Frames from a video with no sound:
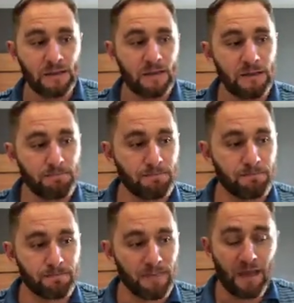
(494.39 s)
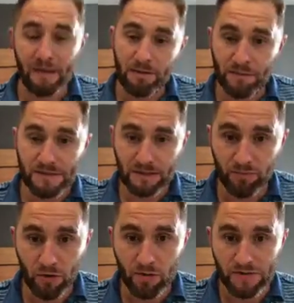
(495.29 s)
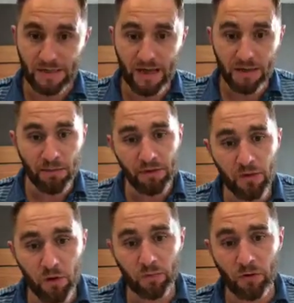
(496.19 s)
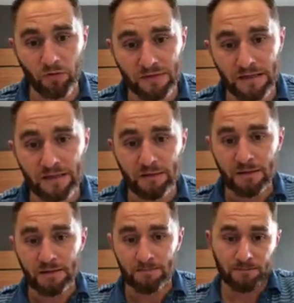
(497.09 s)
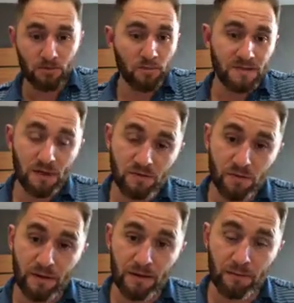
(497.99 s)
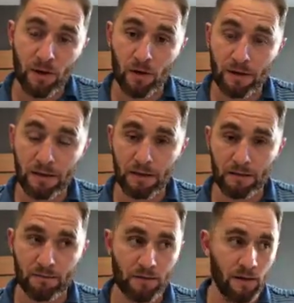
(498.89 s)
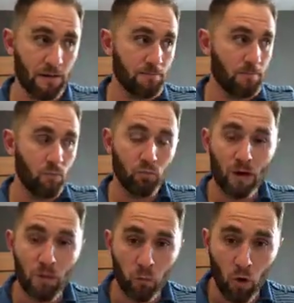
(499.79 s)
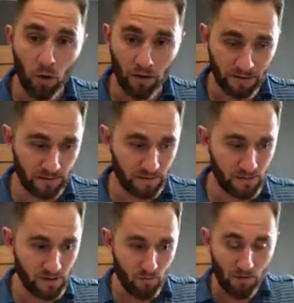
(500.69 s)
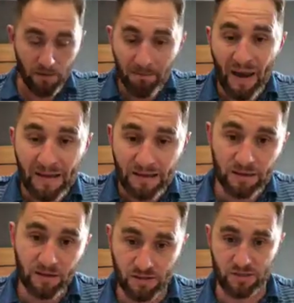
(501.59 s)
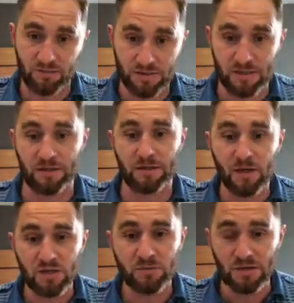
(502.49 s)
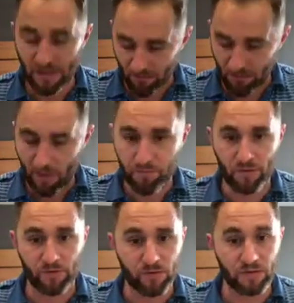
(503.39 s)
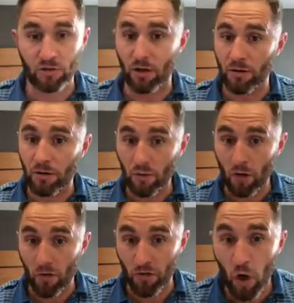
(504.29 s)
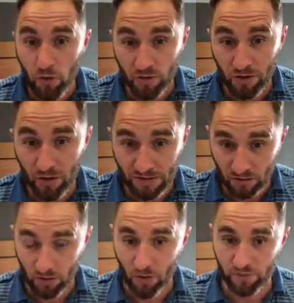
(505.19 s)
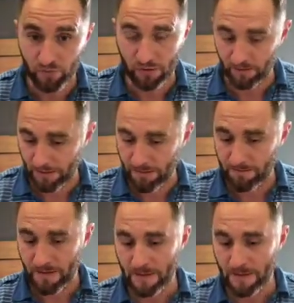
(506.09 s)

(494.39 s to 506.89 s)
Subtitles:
And then my second priority. And then my third priority comes down to being my work. So my paying customers. So the customers that are in my Brotherhood, we've got over 100 guys to look after at the minute.